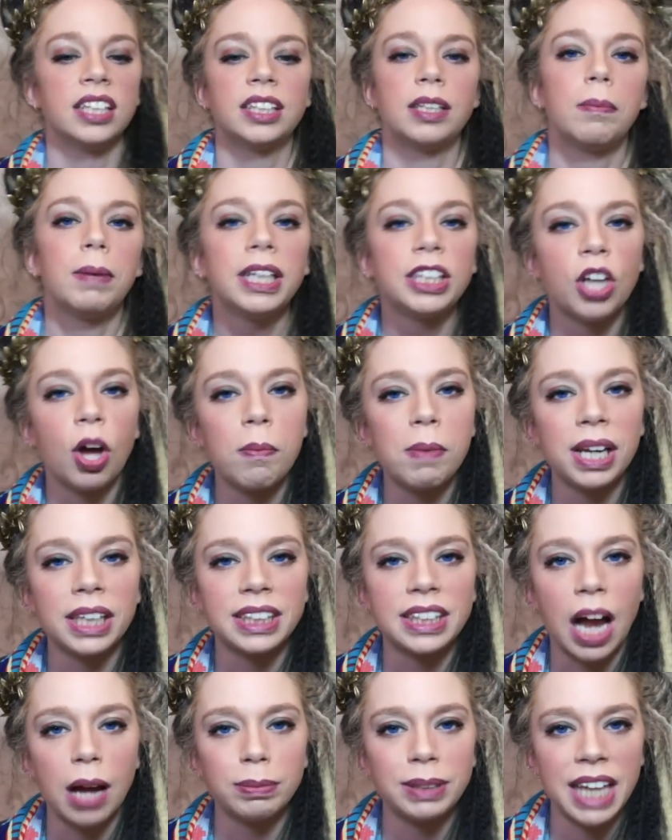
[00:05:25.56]
Somebody told me to
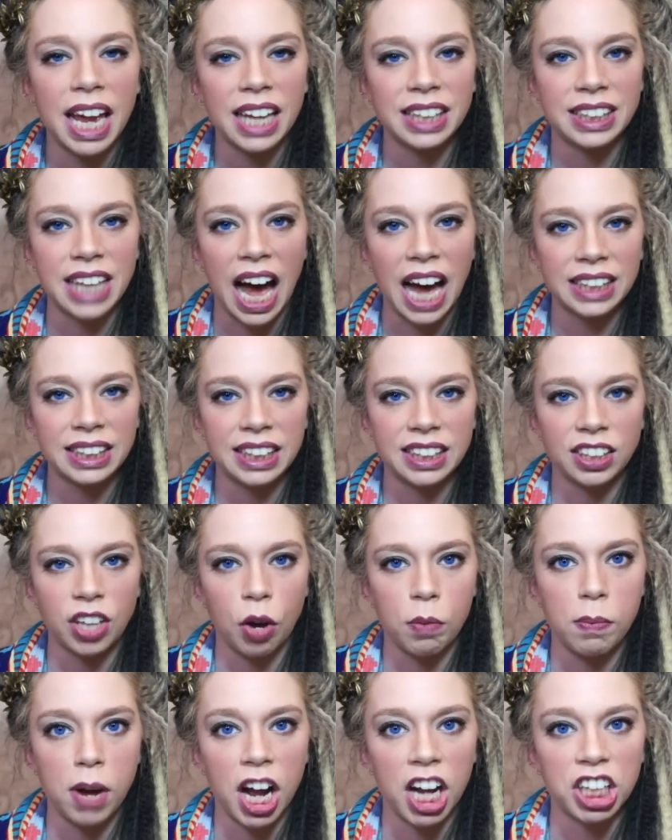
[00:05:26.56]
stop saying sassy
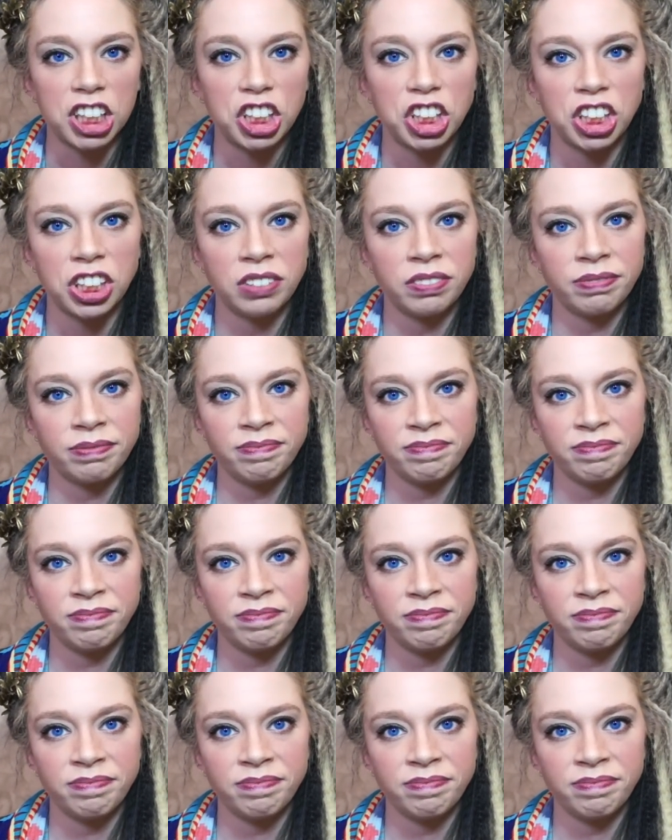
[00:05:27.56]
so much.